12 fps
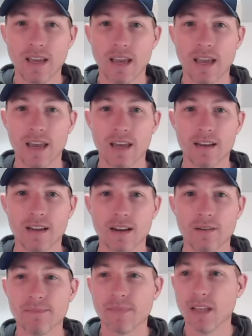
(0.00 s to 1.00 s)
And,
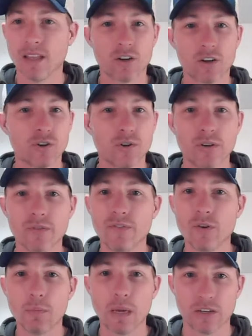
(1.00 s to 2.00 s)
um, and then I'll show you a
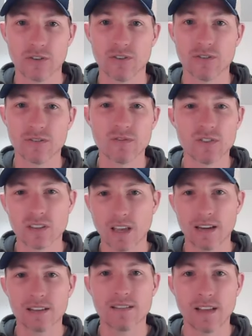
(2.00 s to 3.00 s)
few pictures of just
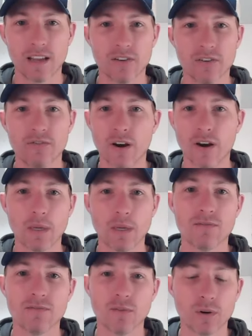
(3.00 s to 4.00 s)
kind of standard framing
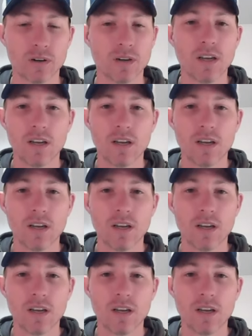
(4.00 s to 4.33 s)
for